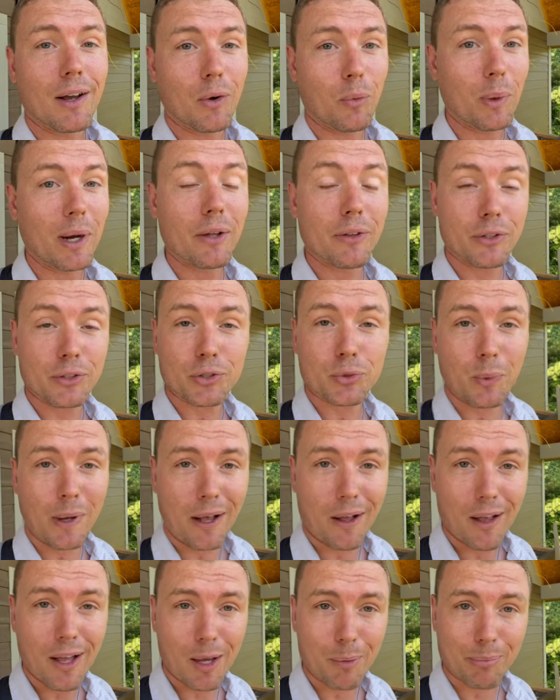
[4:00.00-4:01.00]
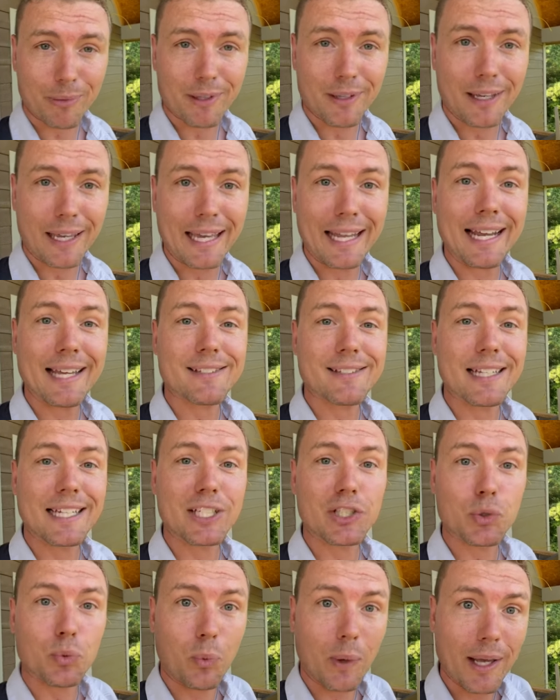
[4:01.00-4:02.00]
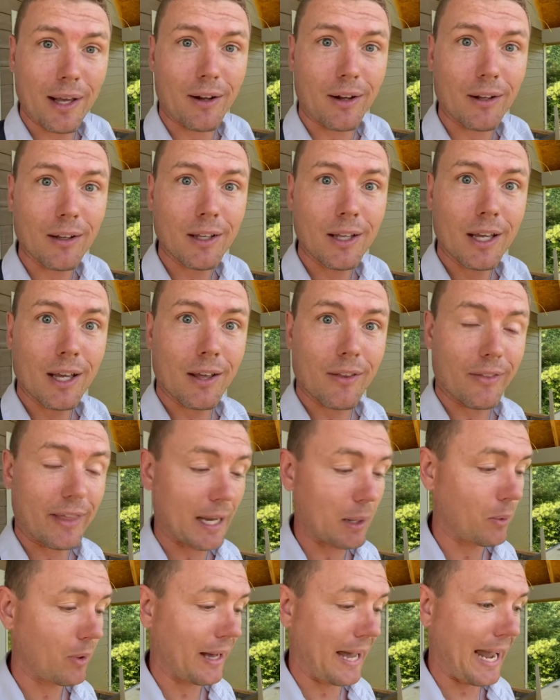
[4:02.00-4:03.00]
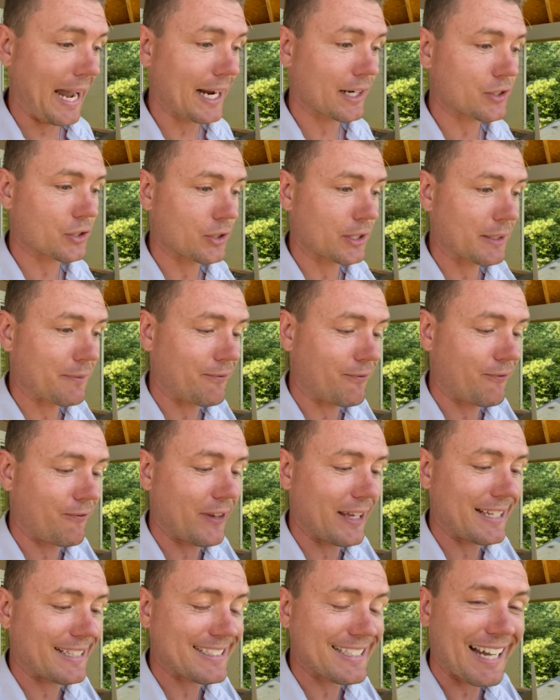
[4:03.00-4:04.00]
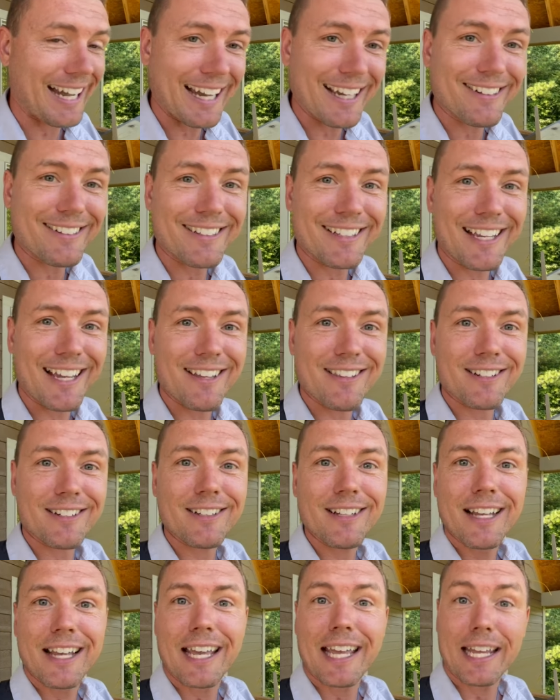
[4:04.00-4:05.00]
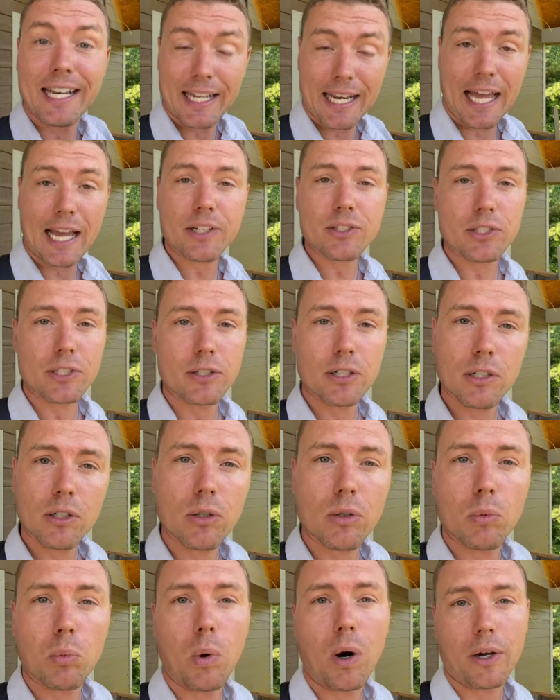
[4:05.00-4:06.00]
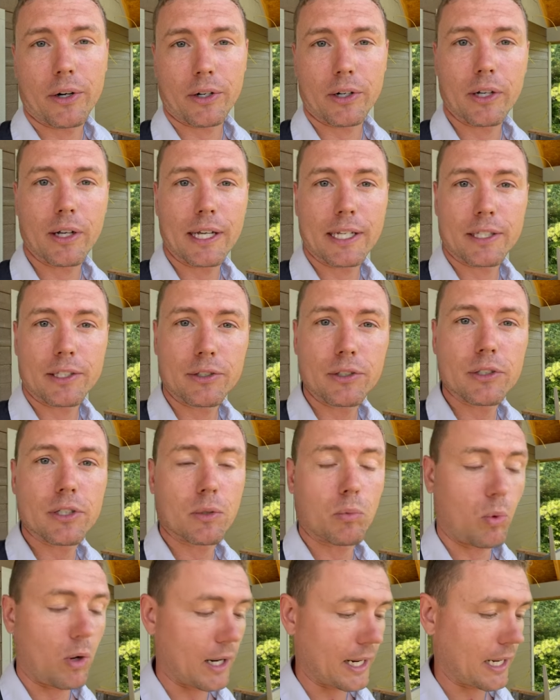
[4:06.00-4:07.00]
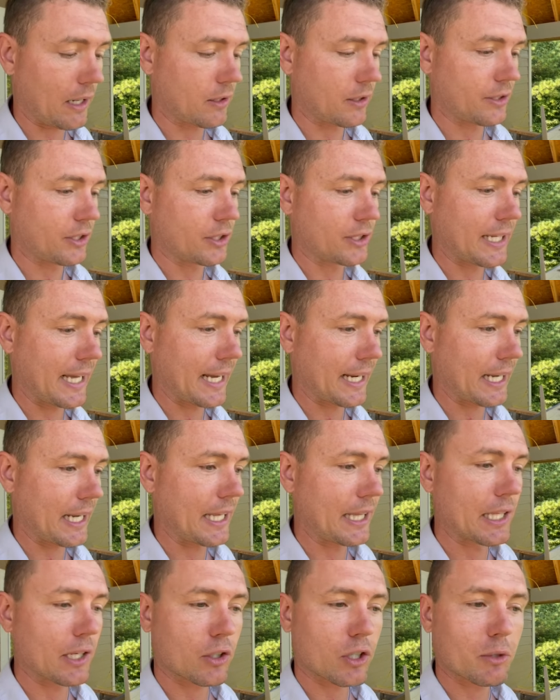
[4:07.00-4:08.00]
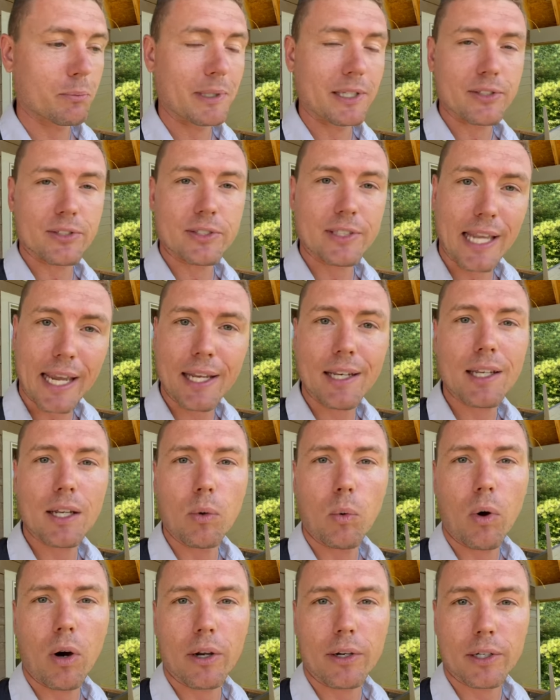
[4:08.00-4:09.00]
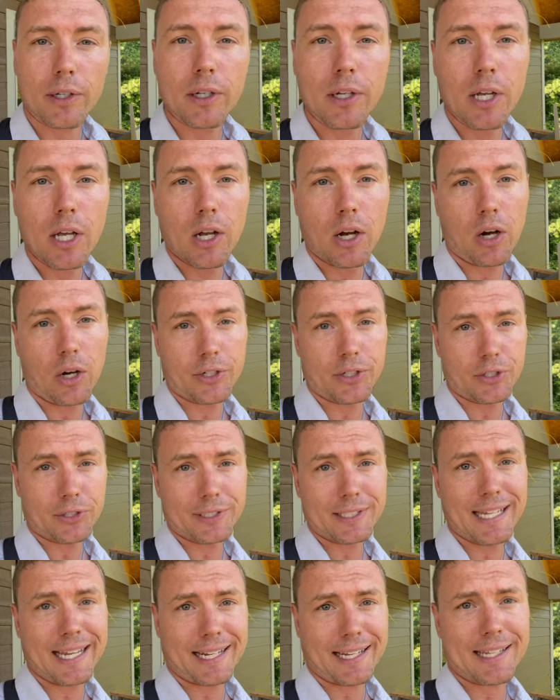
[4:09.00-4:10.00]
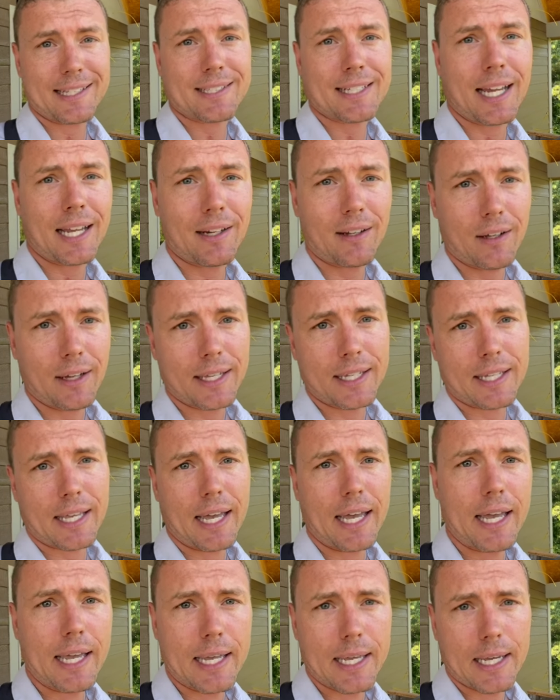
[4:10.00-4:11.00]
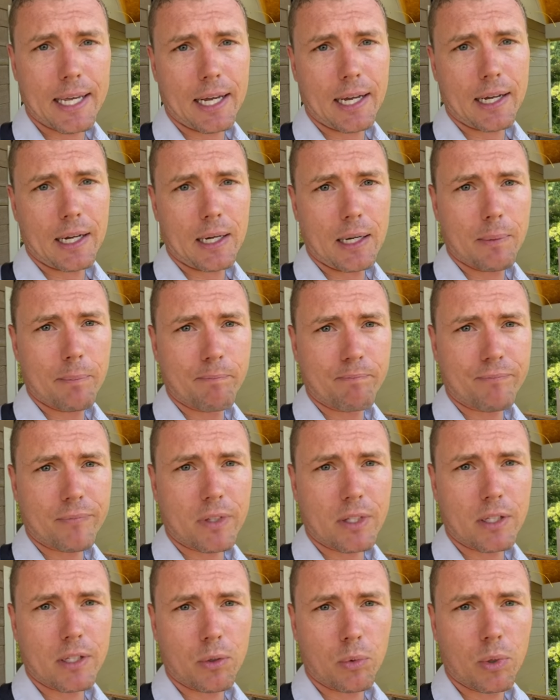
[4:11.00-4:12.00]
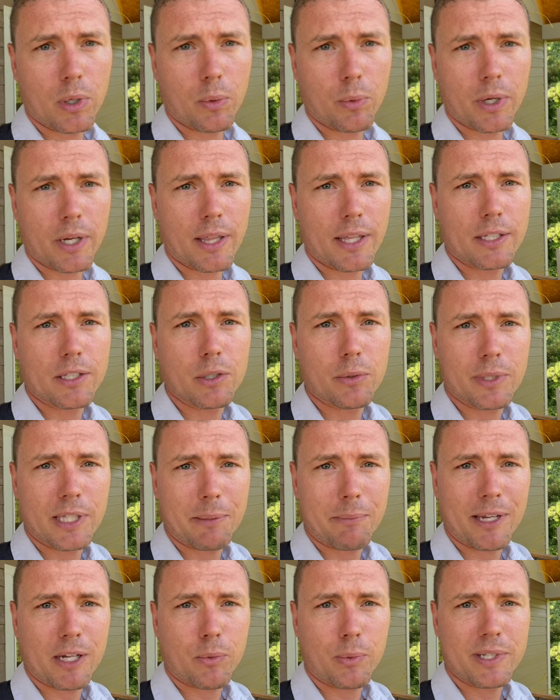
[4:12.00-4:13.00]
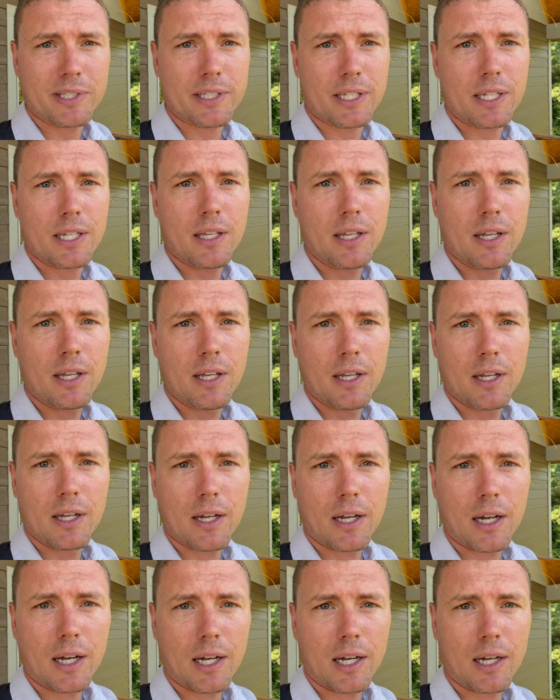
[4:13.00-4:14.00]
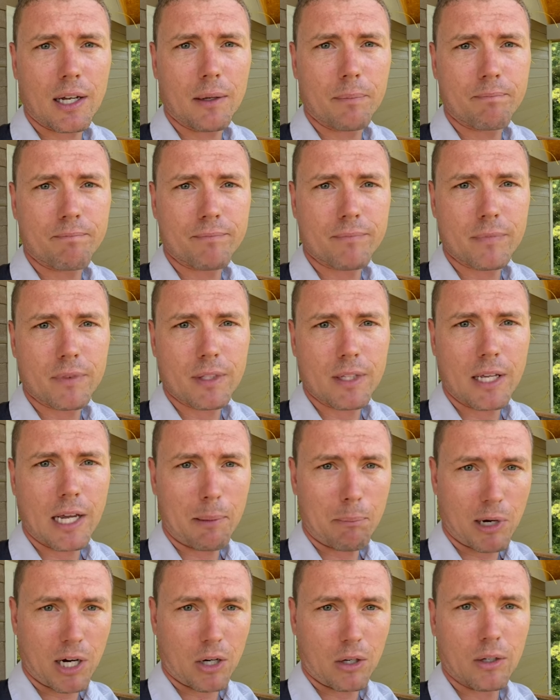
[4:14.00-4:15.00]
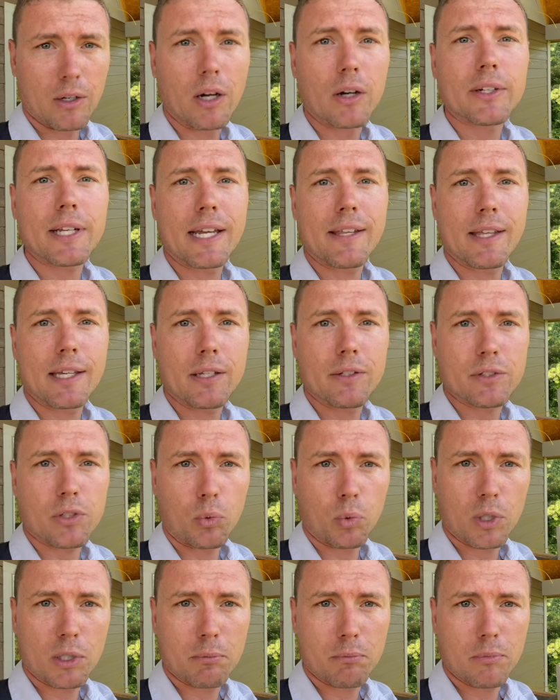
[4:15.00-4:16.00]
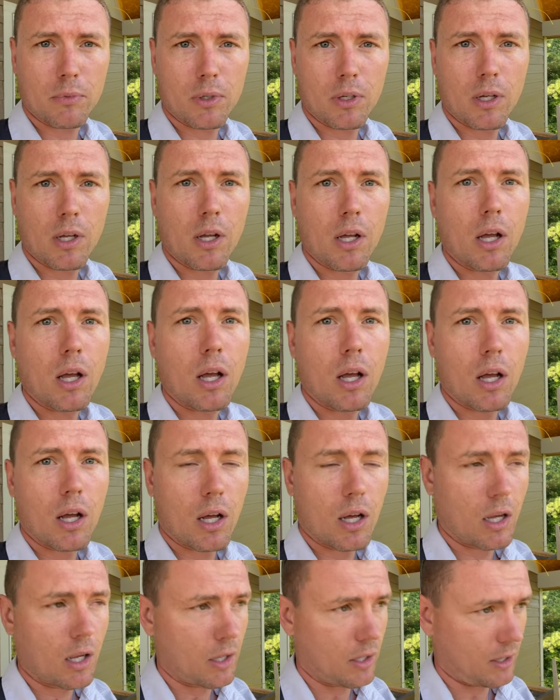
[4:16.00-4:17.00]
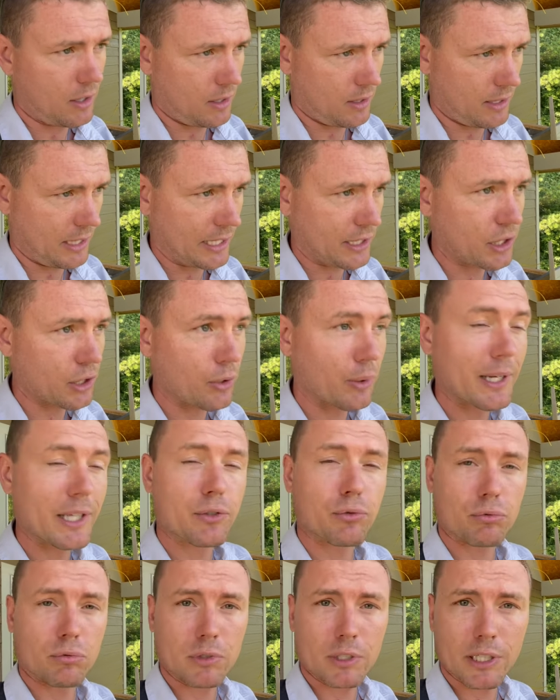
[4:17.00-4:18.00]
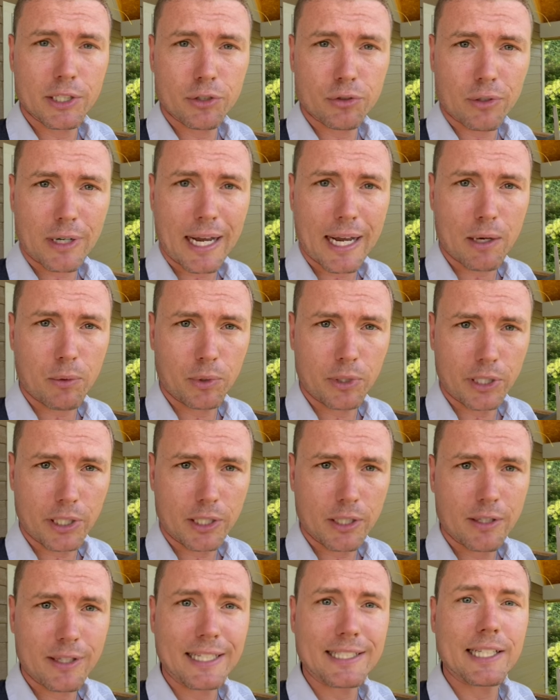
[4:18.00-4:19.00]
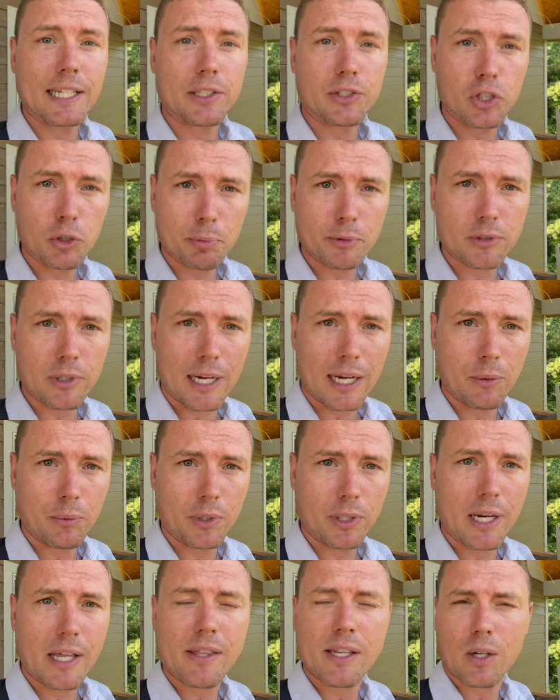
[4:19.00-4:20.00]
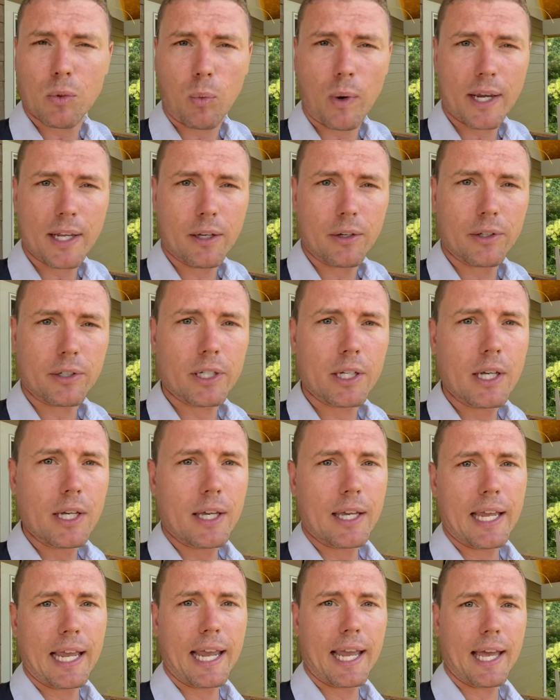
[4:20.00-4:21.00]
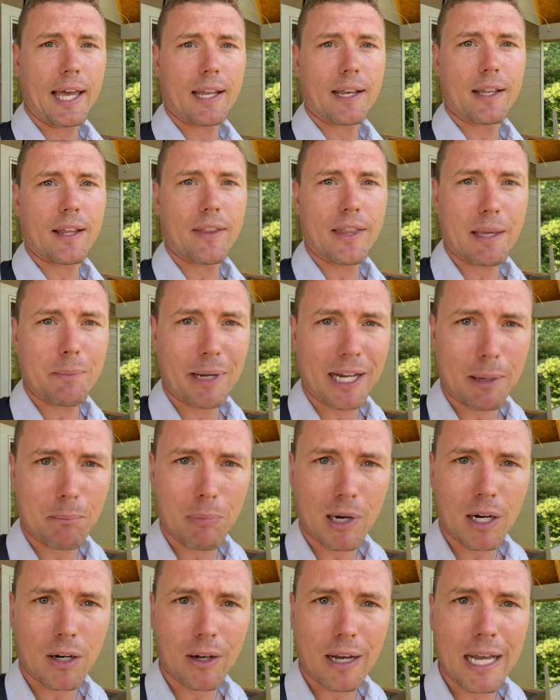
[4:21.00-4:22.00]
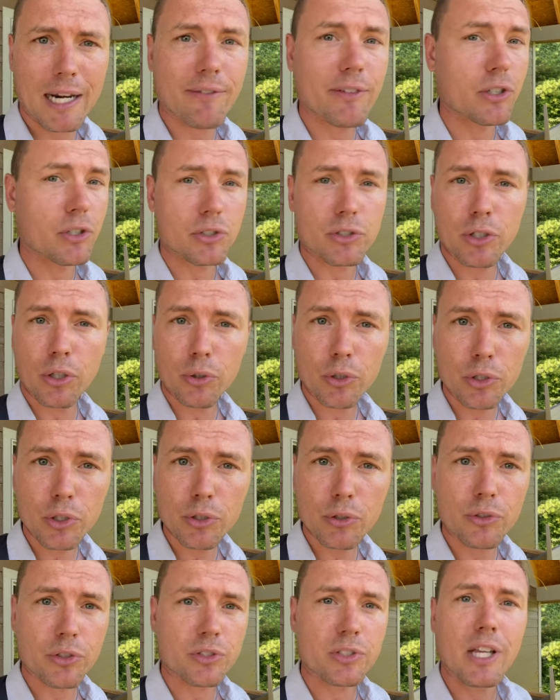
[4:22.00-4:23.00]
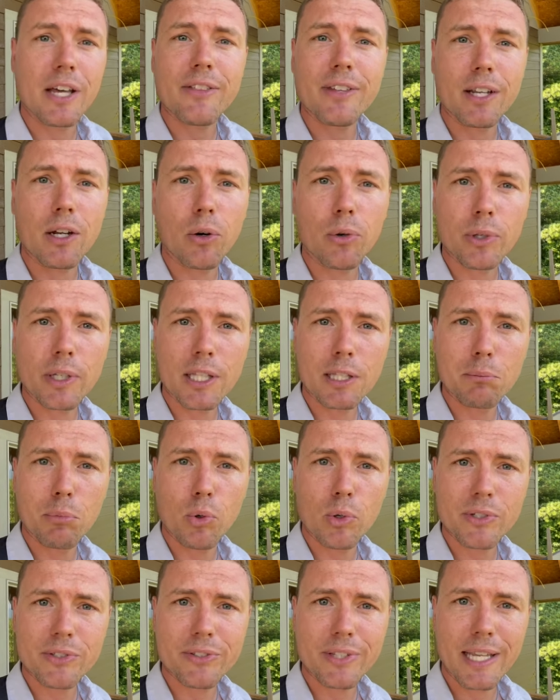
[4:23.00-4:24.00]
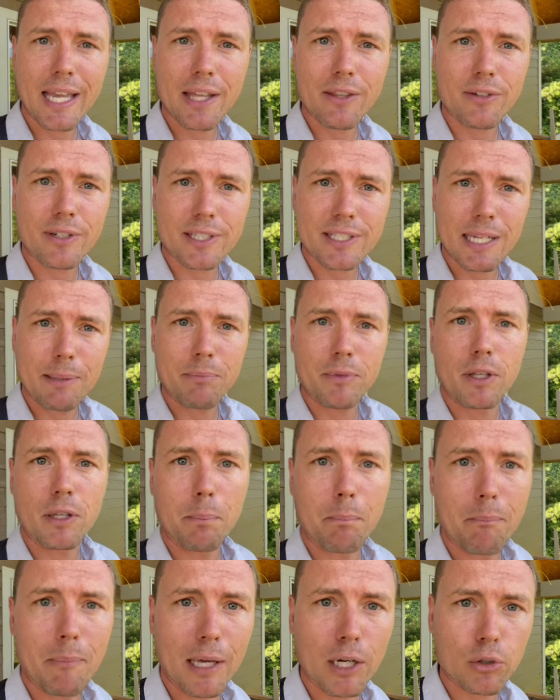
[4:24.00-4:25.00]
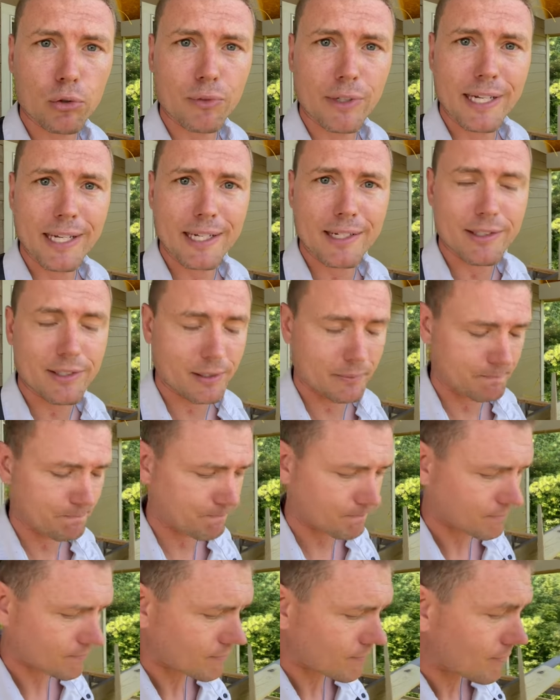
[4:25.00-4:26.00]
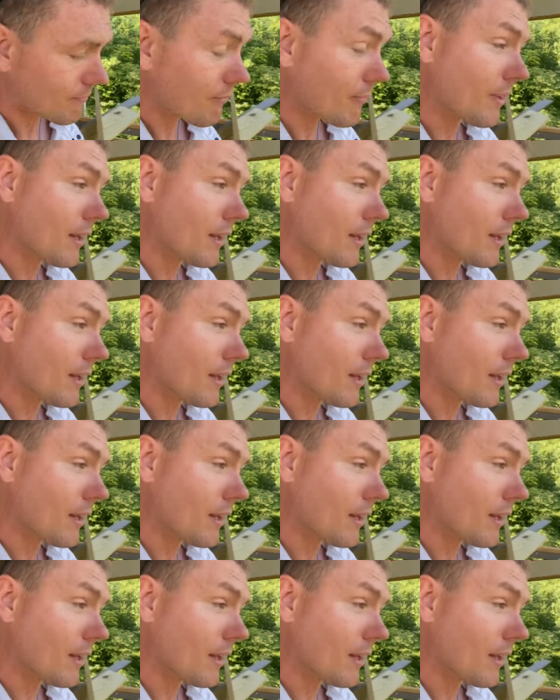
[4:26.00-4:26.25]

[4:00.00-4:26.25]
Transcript: Well, they'll swell up. Yeah. And as they swell, they will actually fit tighter together, and it actually could hold water. Like, you could walk out on your deck and there could be standing Puddles. water on your deck. It's kind of like a, um, wh what do they do when they make whiskey? Um, oh, it's a barrel. A barrel. Yeah. Okay, they use a wood. They char the inside of the barrel. They do. It's really dry wood. They take super dry wood, I think white oak, and they make a barrel out of it. There's no glue. There's nothing holding the boards together except the metal rings. Man, you know a lot about bourbon. I don't know.